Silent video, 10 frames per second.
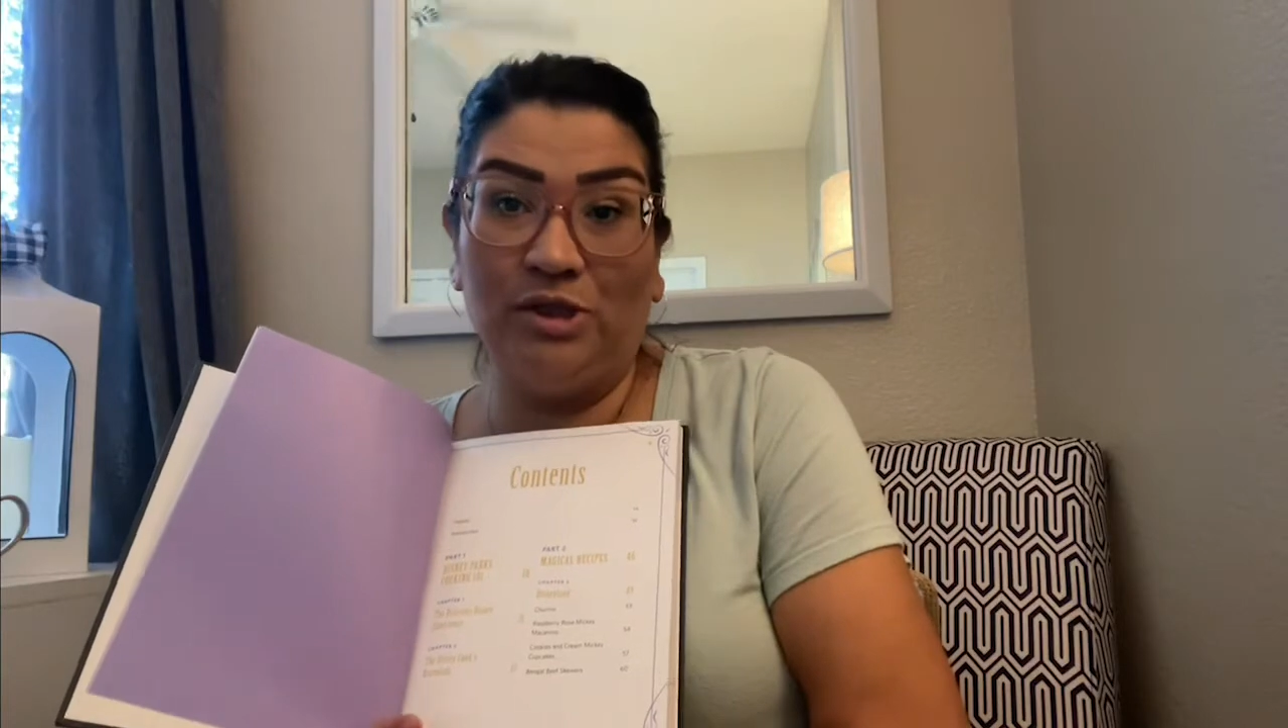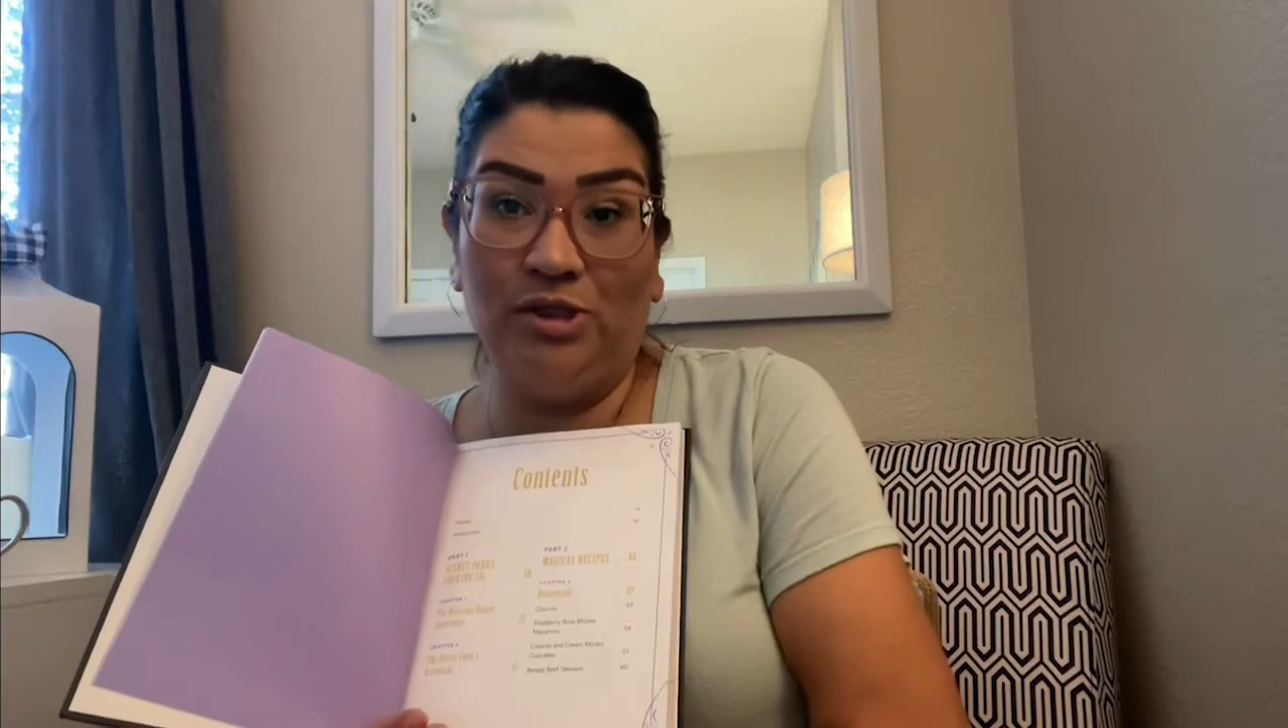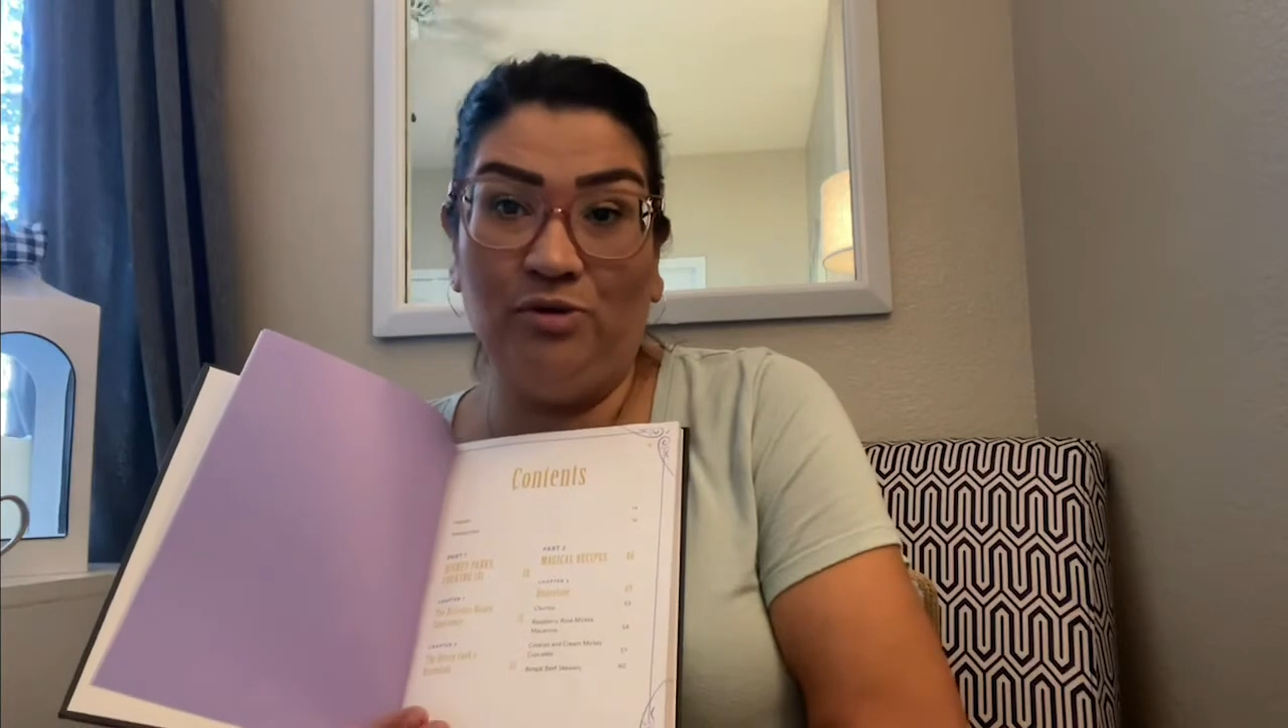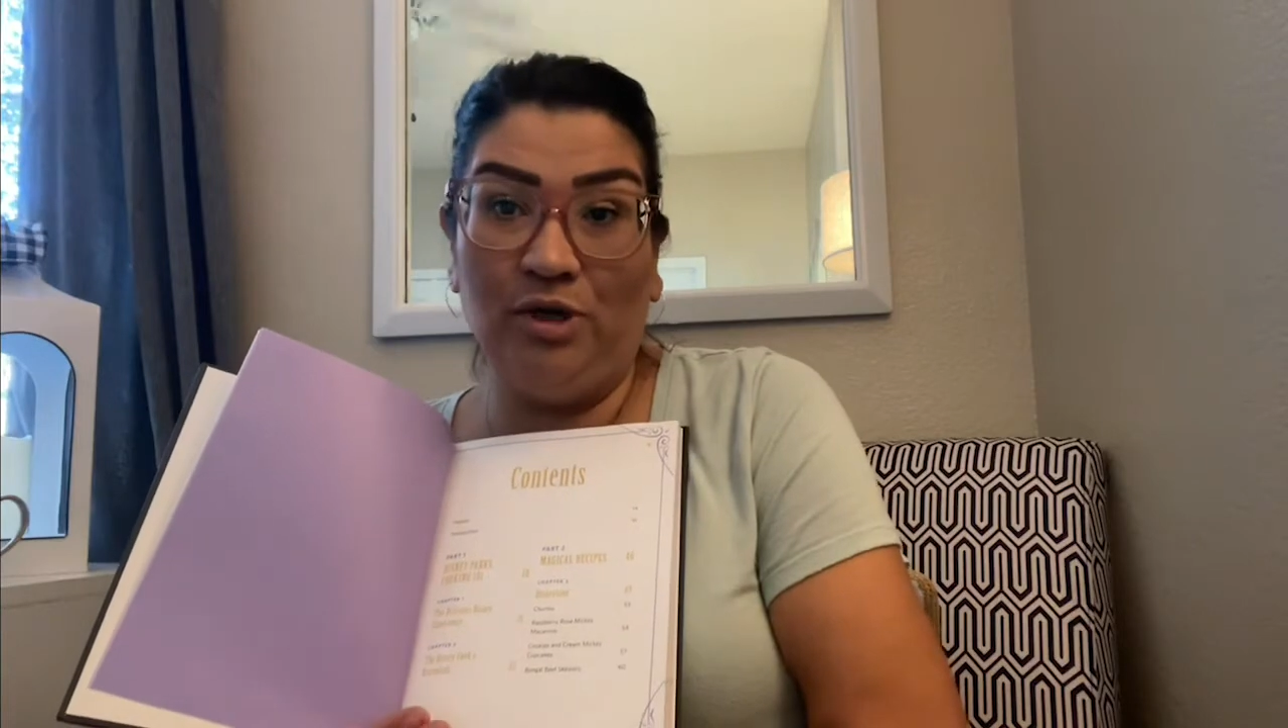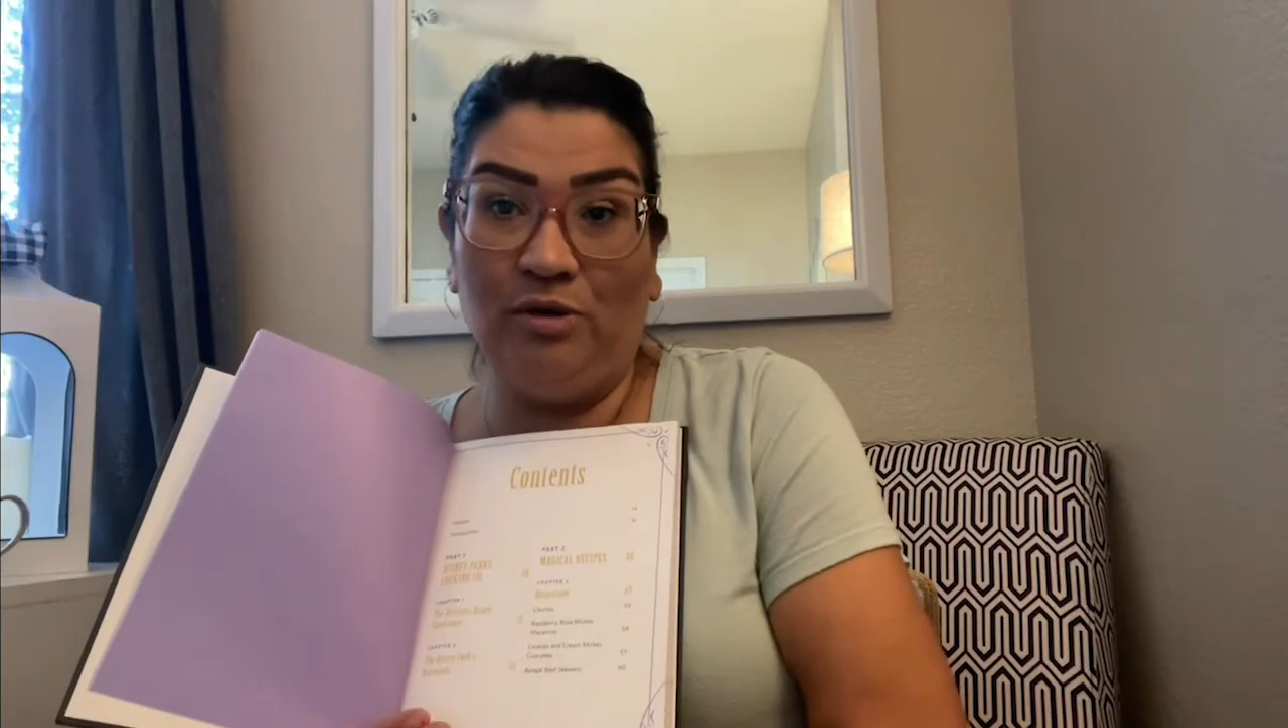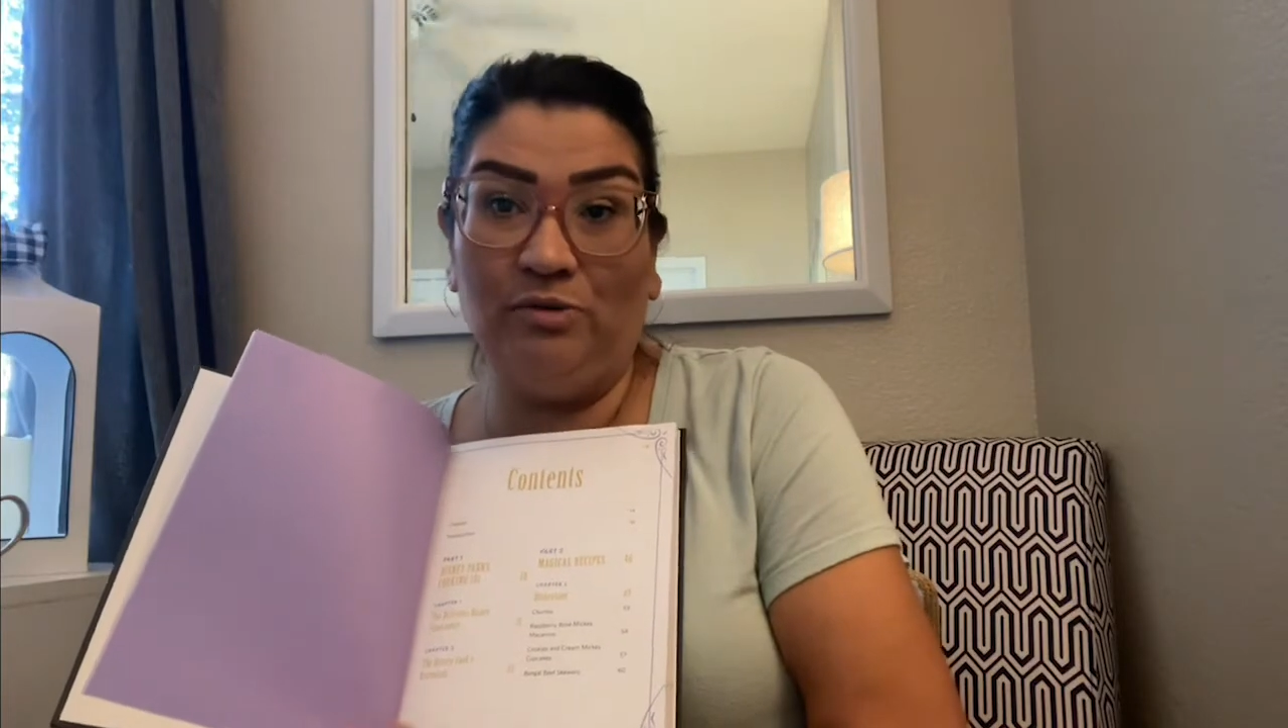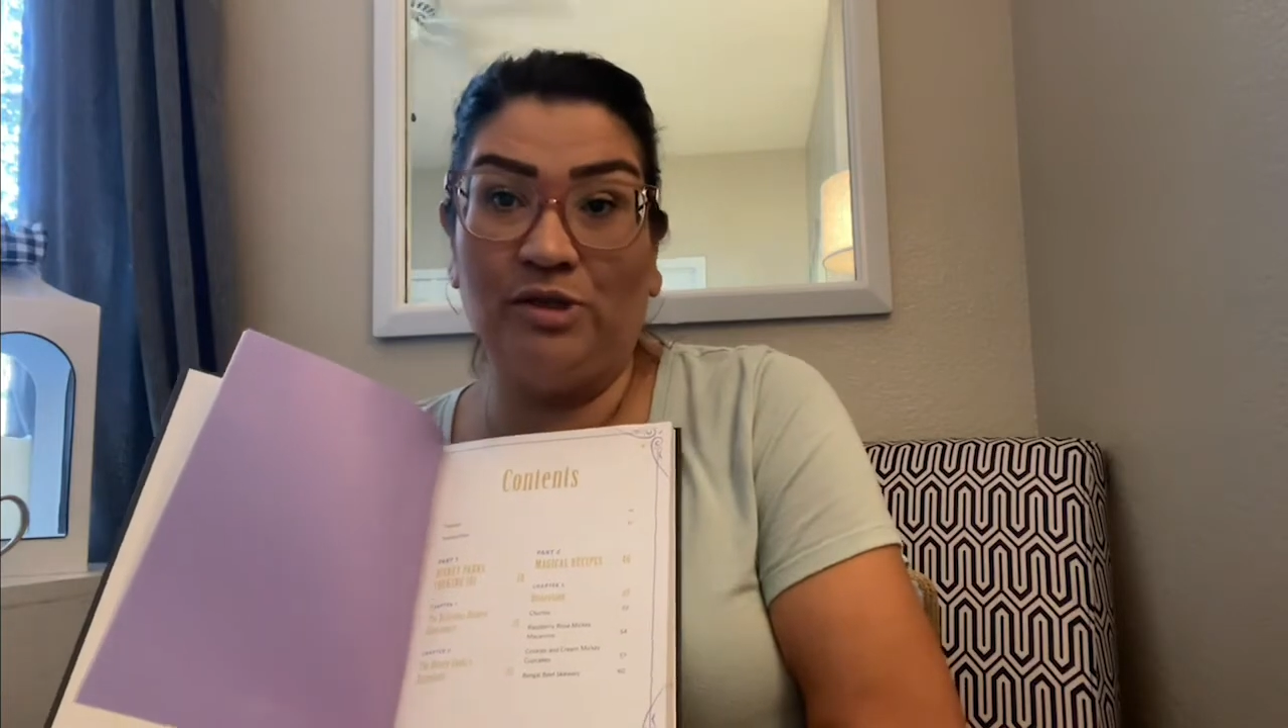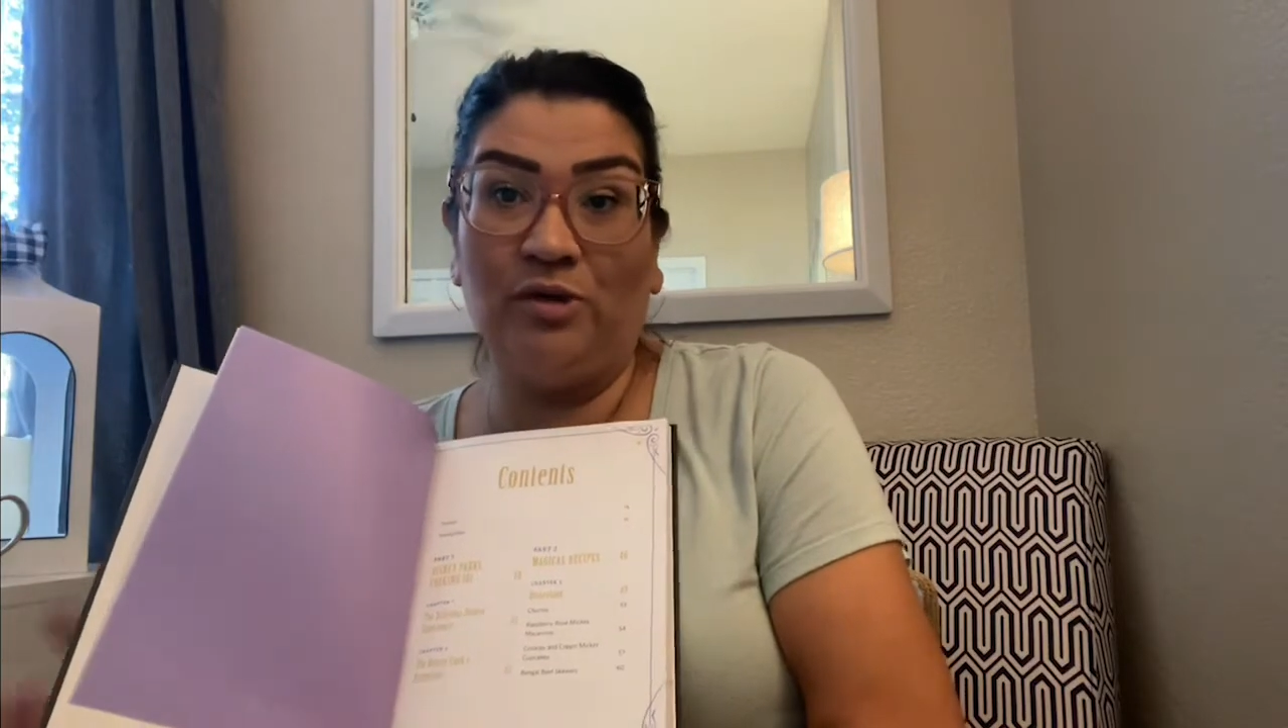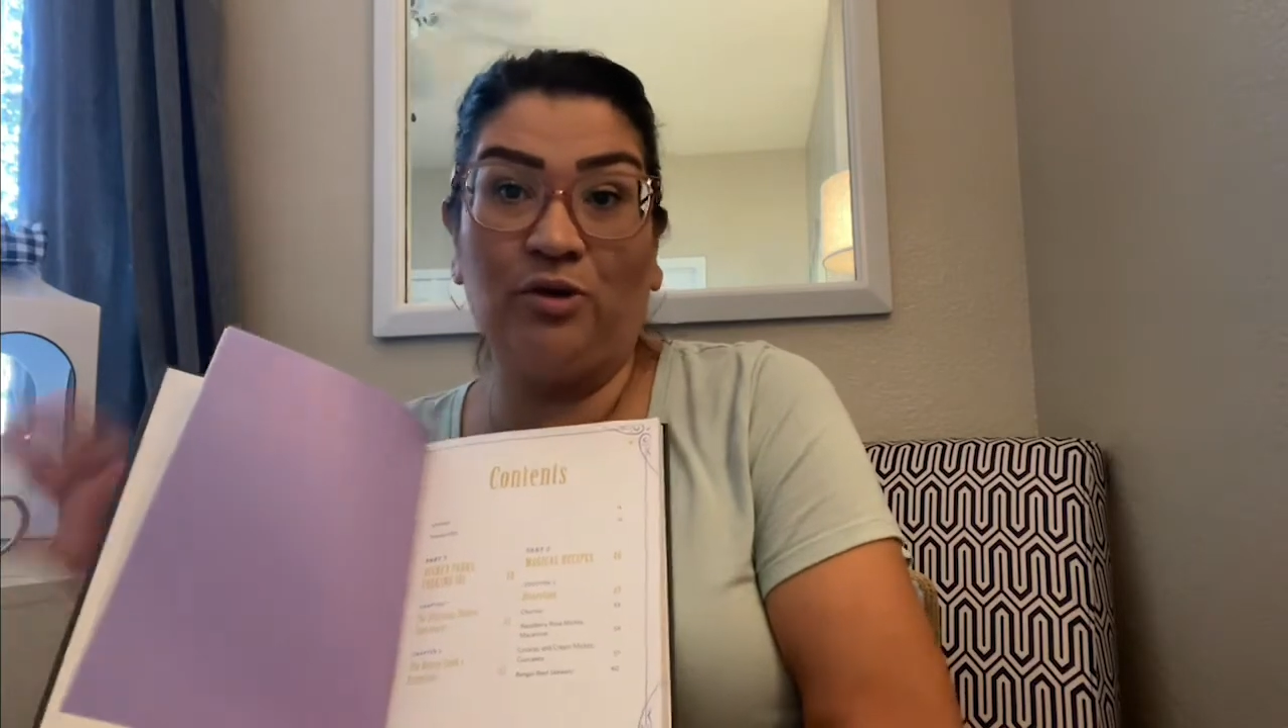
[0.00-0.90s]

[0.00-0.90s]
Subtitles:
Studios.